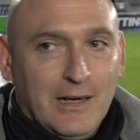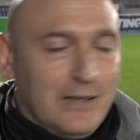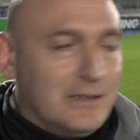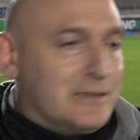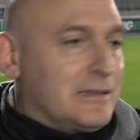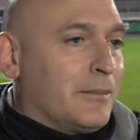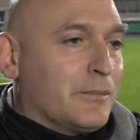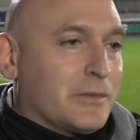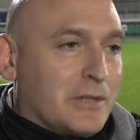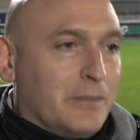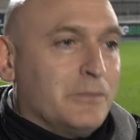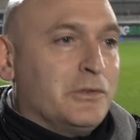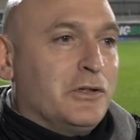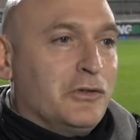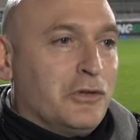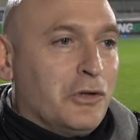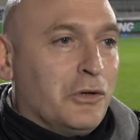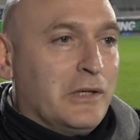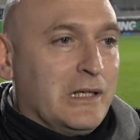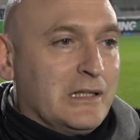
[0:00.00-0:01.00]
And sometimes
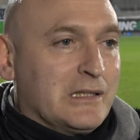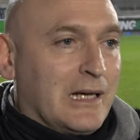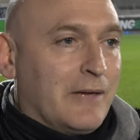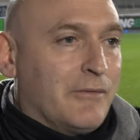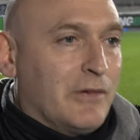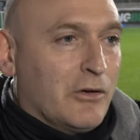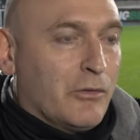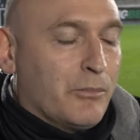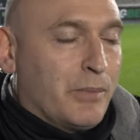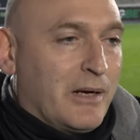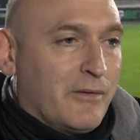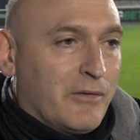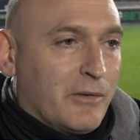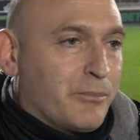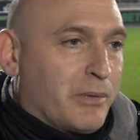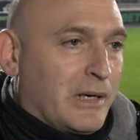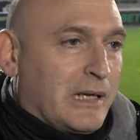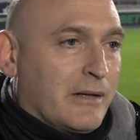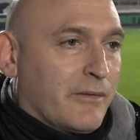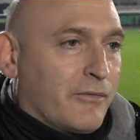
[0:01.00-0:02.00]
you do need to have a little bit of
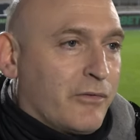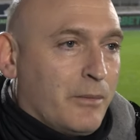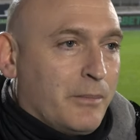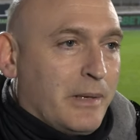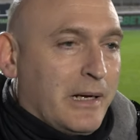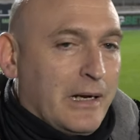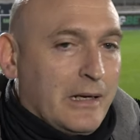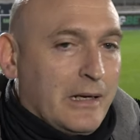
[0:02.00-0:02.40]
a breather from it.